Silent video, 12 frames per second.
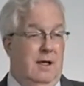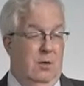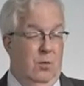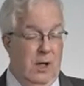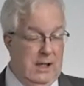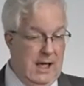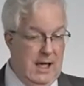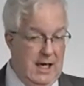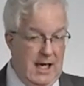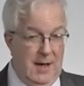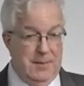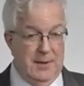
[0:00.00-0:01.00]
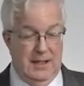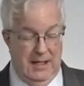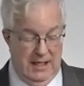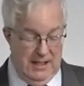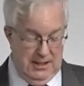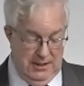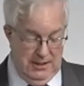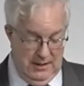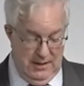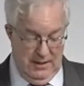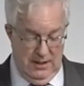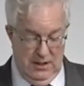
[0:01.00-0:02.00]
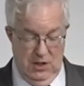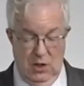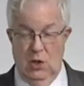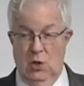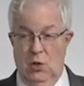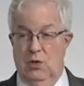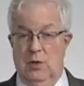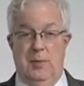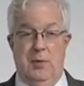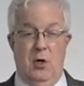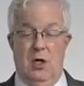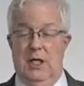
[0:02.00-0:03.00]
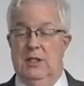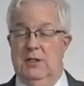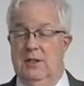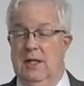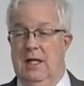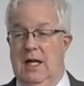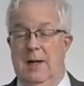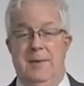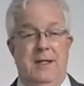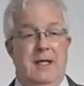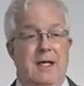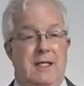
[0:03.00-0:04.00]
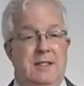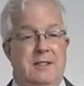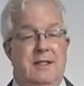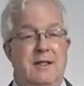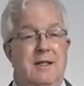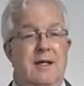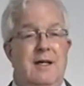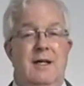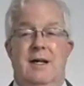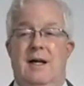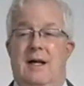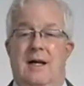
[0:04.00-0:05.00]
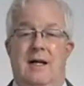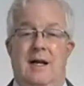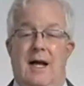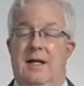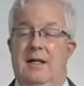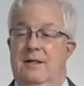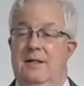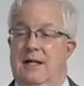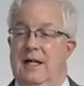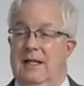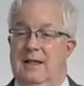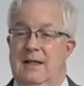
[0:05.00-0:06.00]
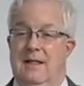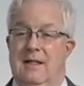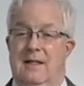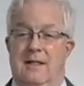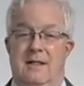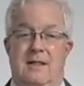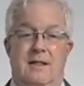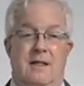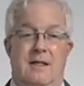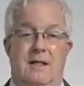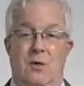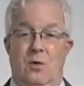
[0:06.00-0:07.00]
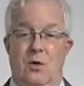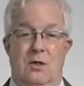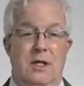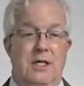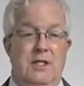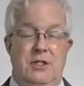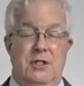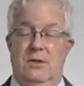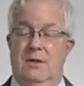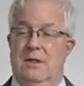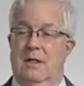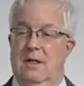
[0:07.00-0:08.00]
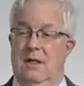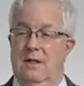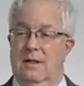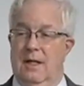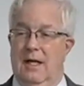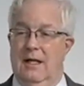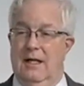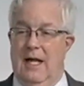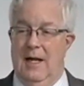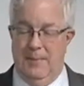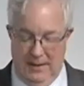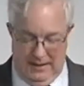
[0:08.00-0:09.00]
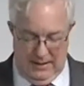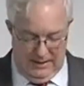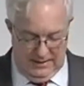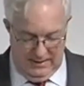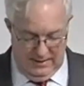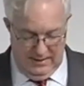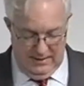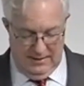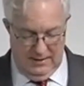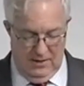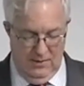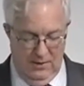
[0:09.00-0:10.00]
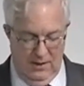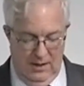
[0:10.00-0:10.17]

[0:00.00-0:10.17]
what kind of application, who's a party to that application, and how do you get an order issued under that application? So